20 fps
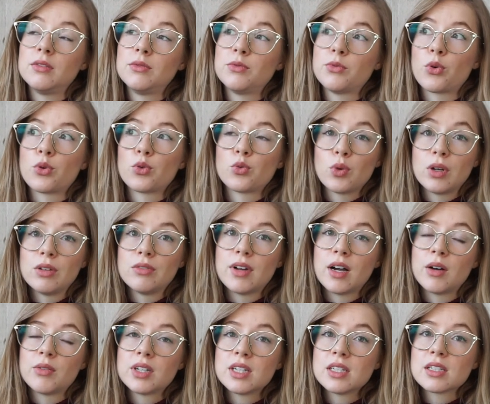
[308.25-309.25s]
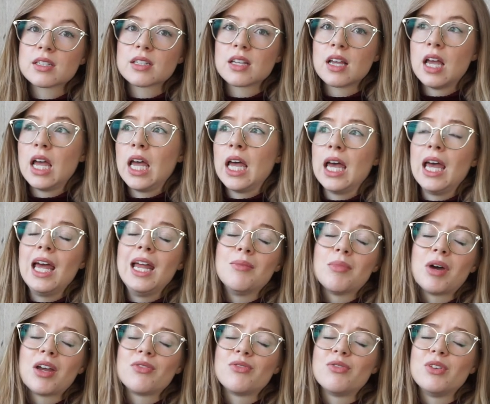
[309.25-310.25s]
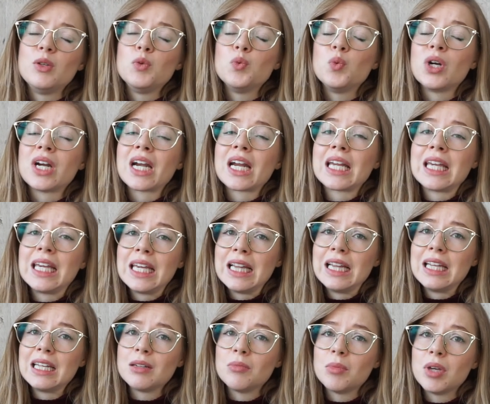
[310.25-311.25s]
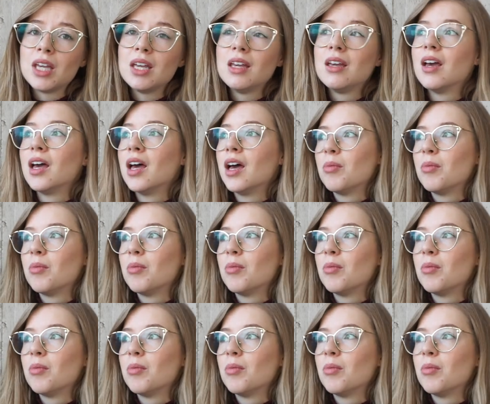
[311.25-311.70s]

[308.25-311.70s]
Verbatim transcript: for twelve hours and my feet were killing me.